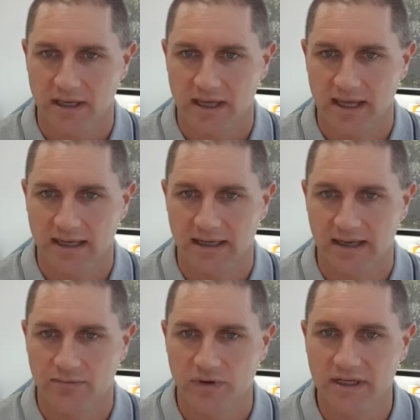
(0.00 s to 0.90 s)

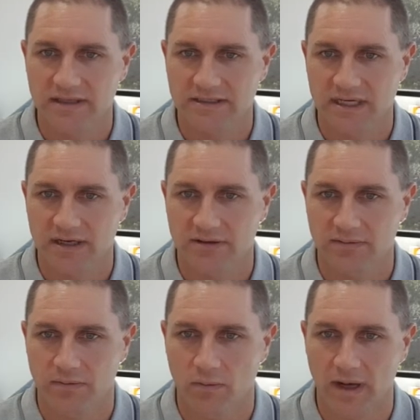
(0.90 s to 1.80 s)
And really there's
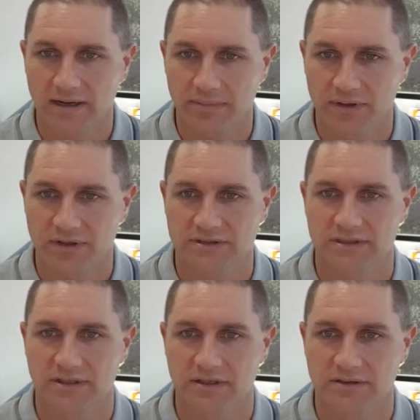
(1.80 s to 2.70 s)
only one
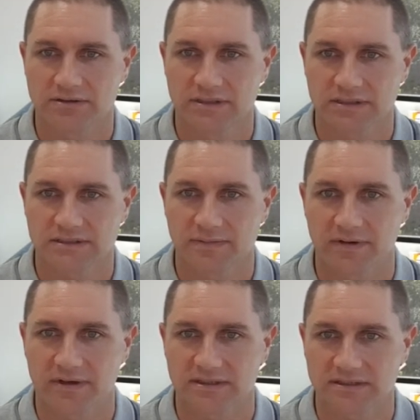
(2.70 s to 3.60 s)
person who's
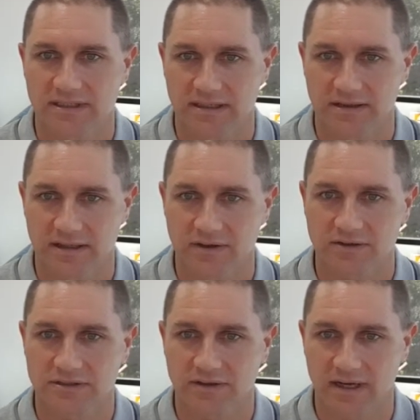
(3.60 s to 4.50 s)
experiencing the
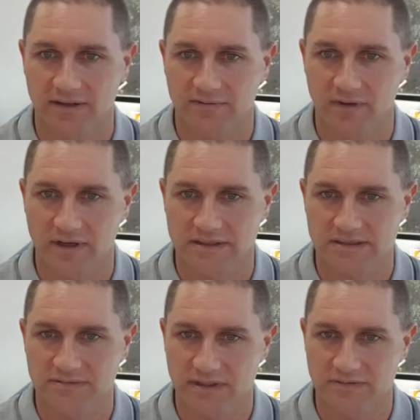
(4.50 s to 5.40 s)
osteoarthritis
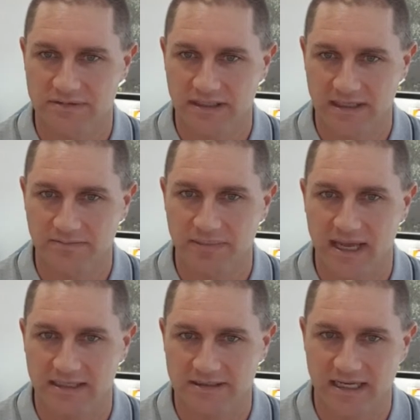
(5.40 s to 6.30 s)
symptoms and the
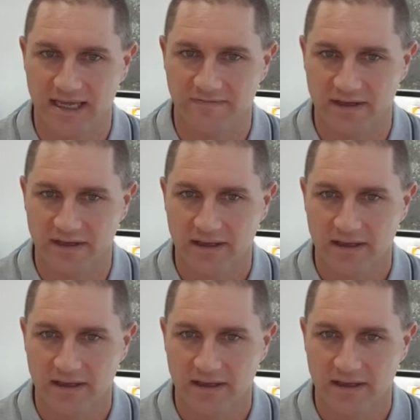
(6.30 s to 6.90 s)
impact it's having,